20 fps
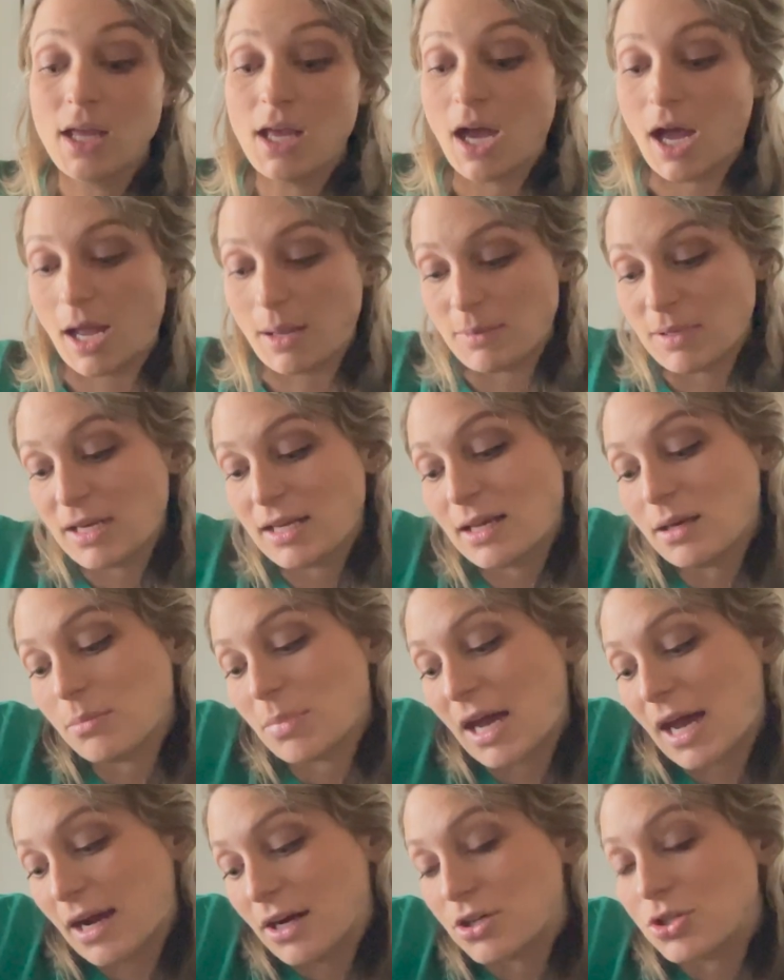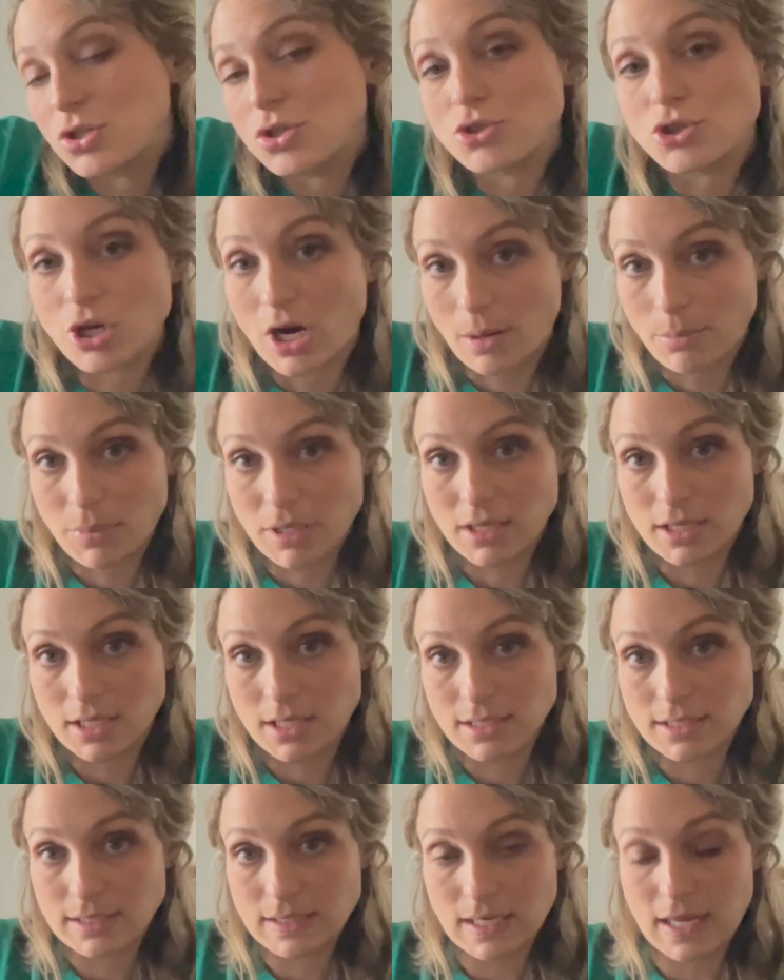I'm going to get back to chopping
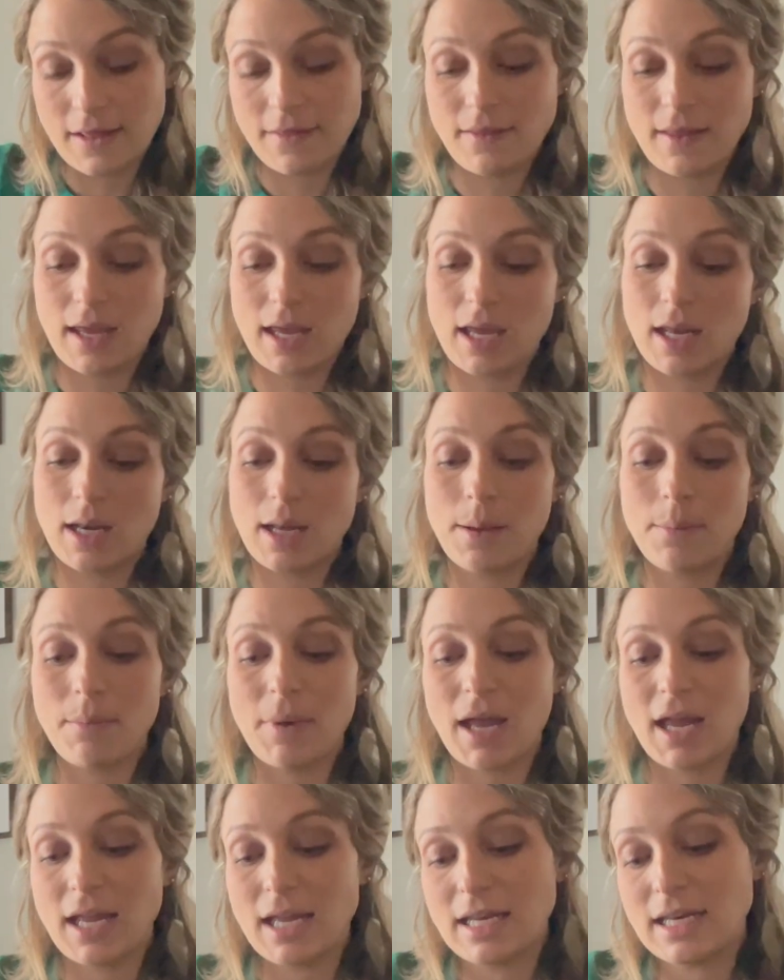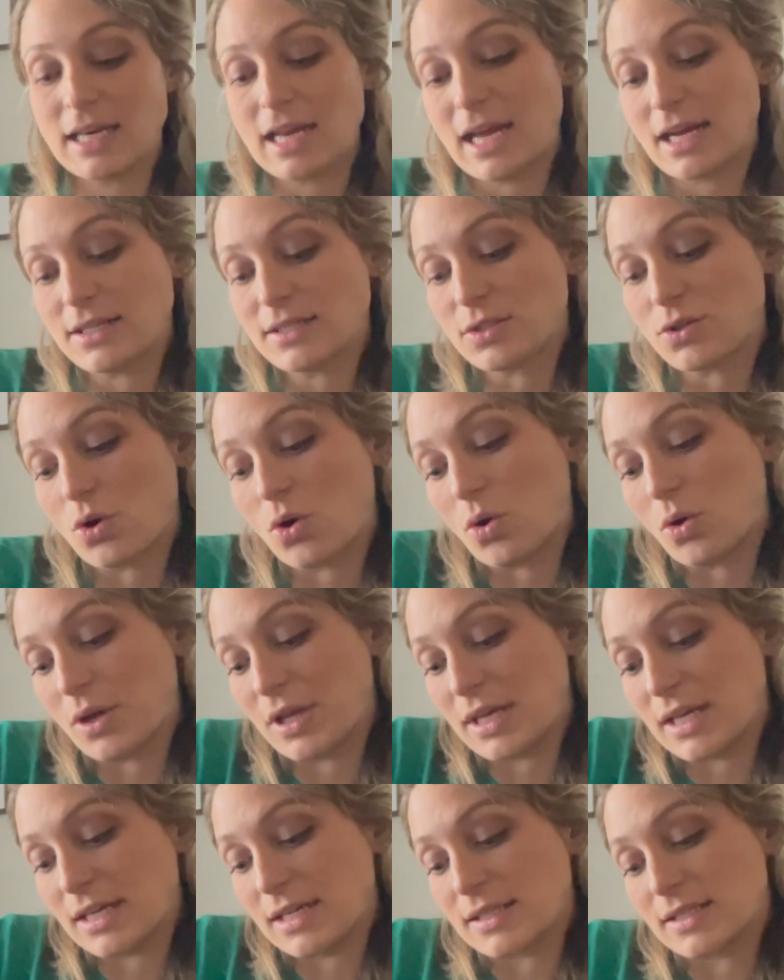these, and then my next goal
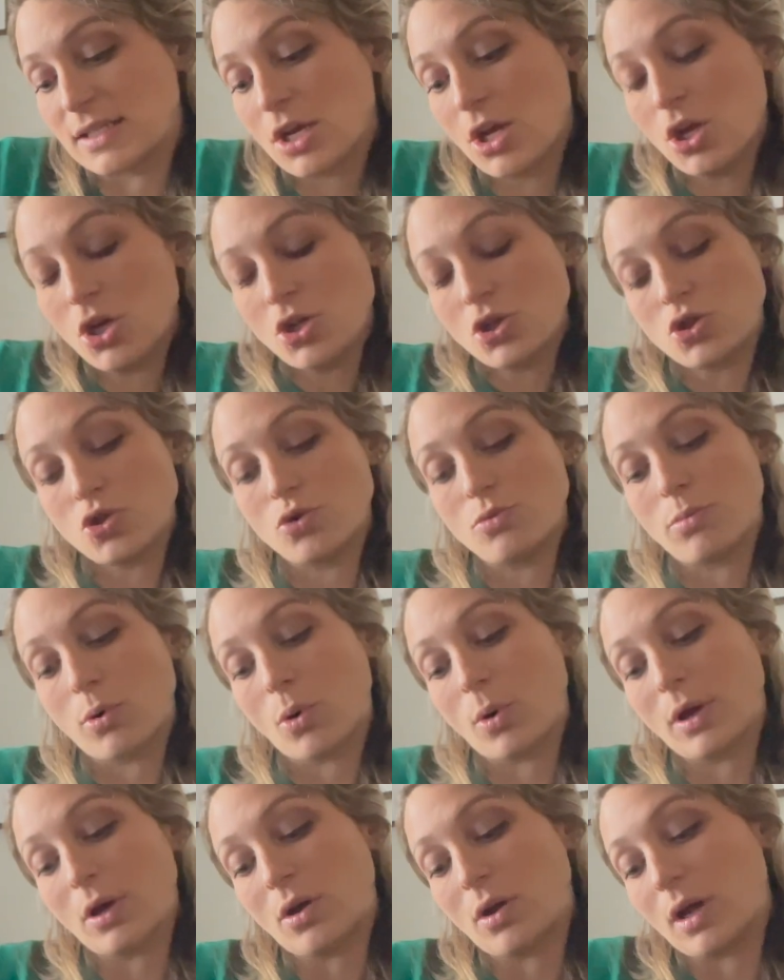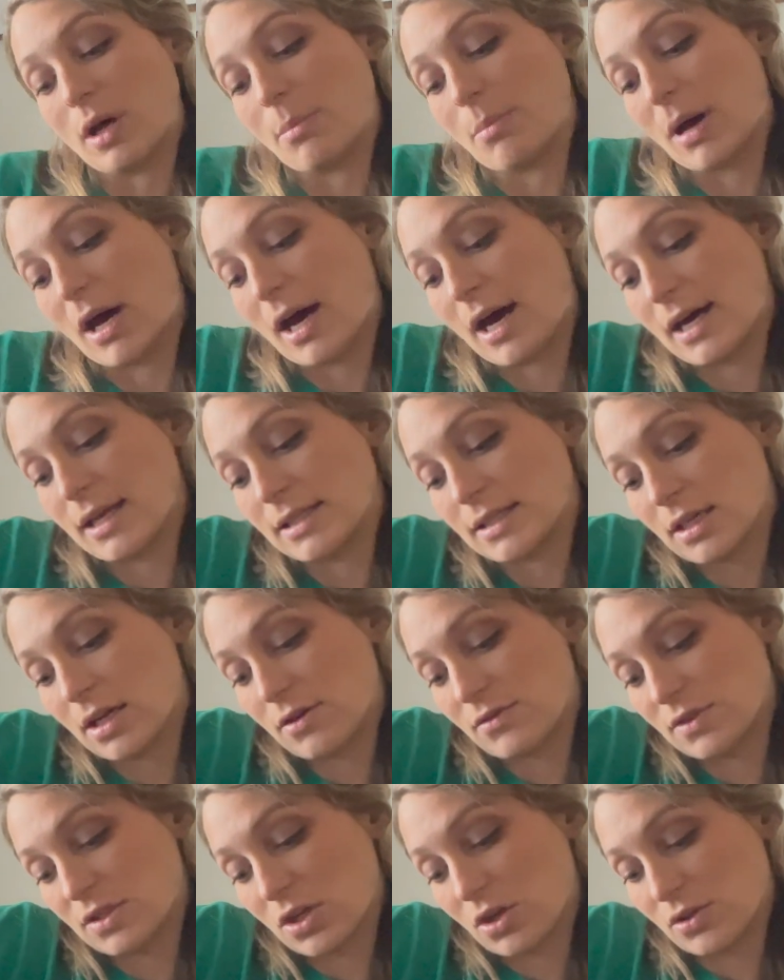is to boil a pot
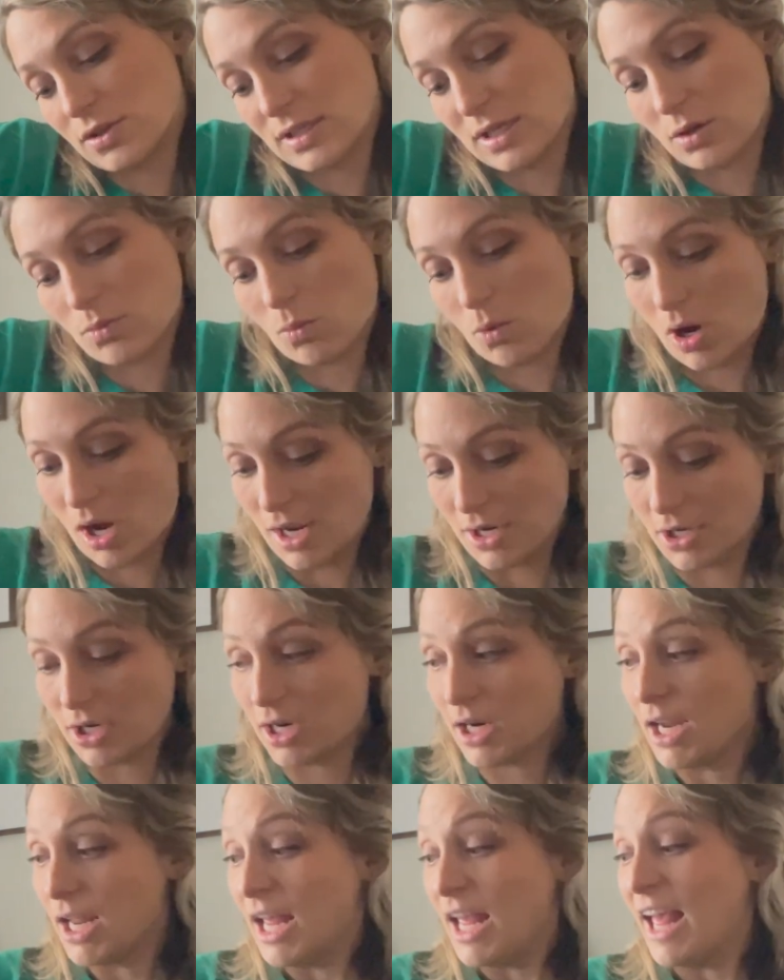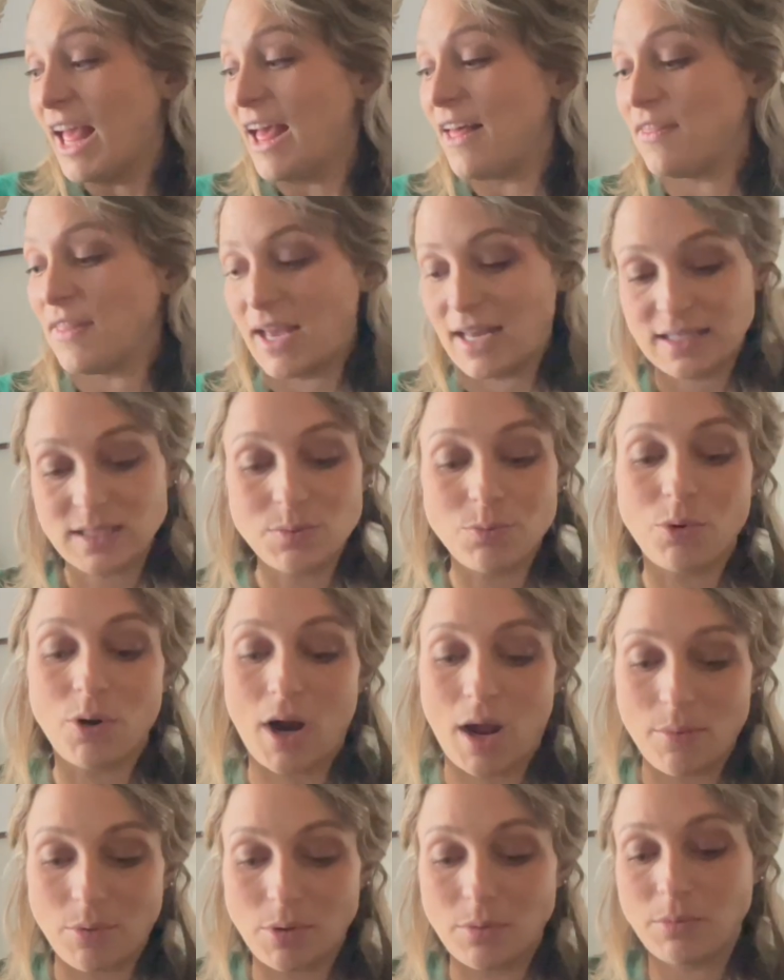of salted water, and that's
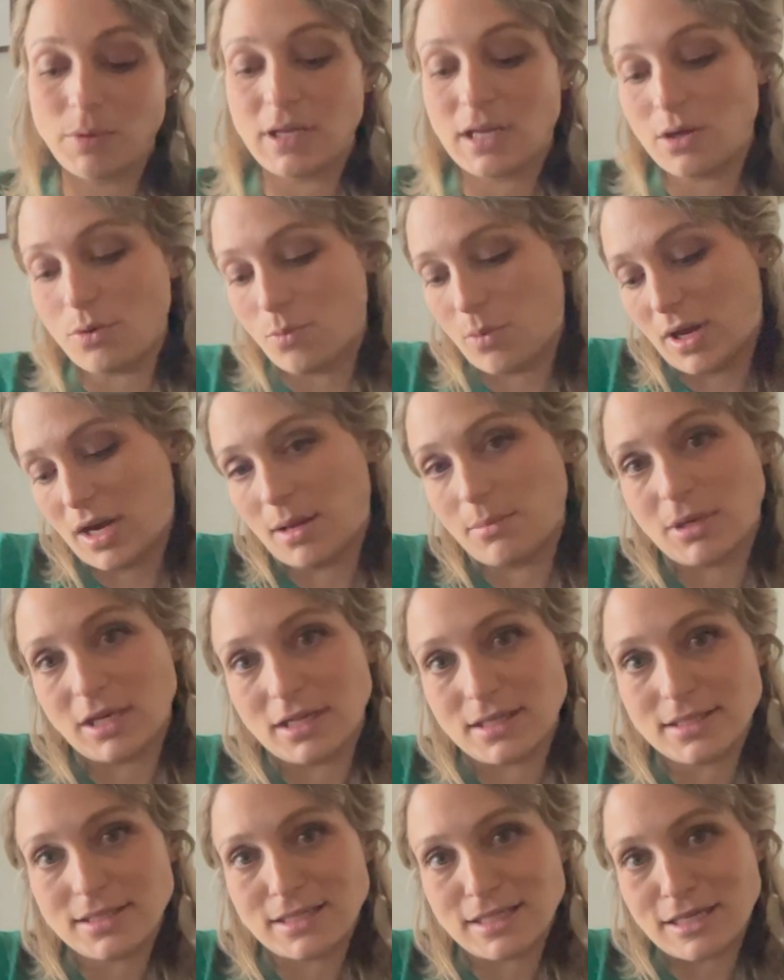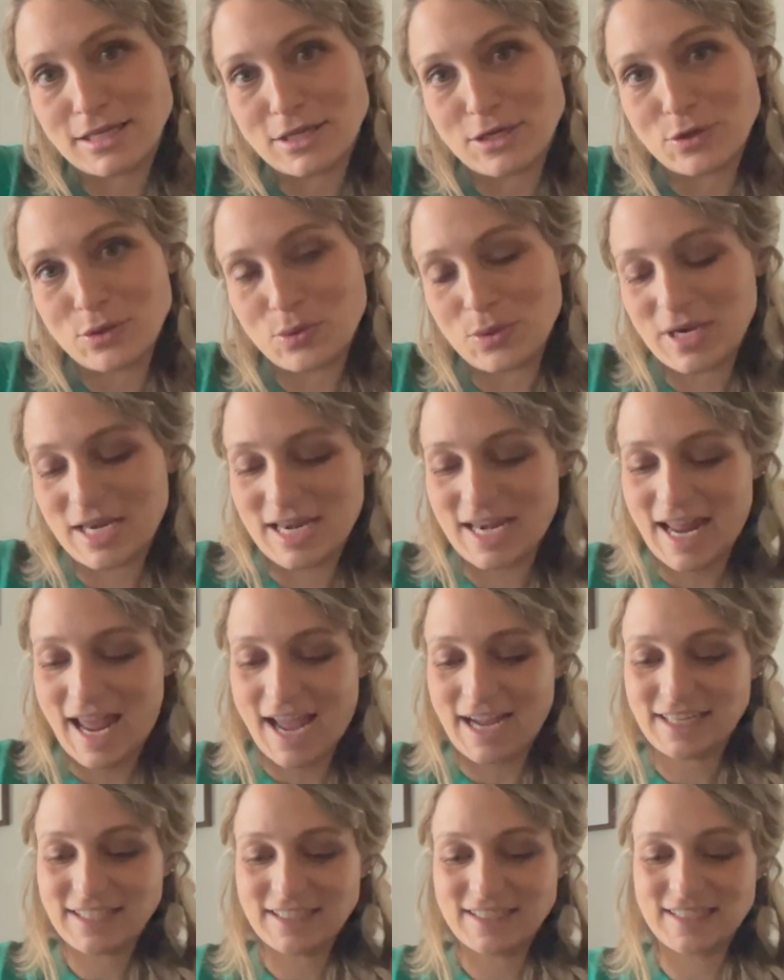probably when I'm going to see you
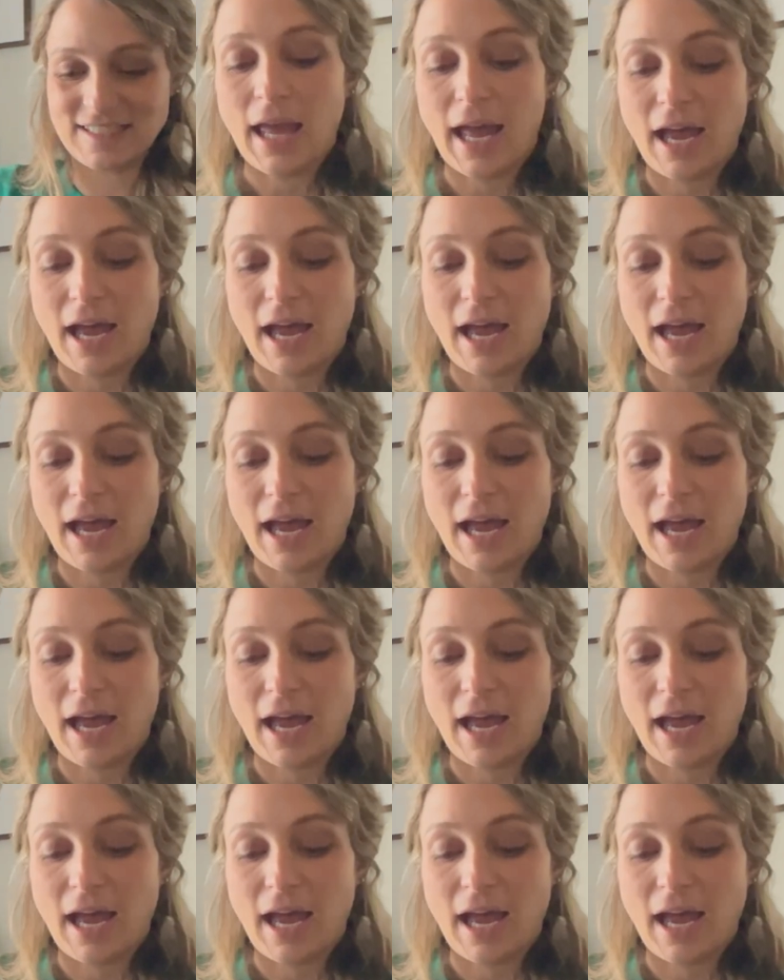next.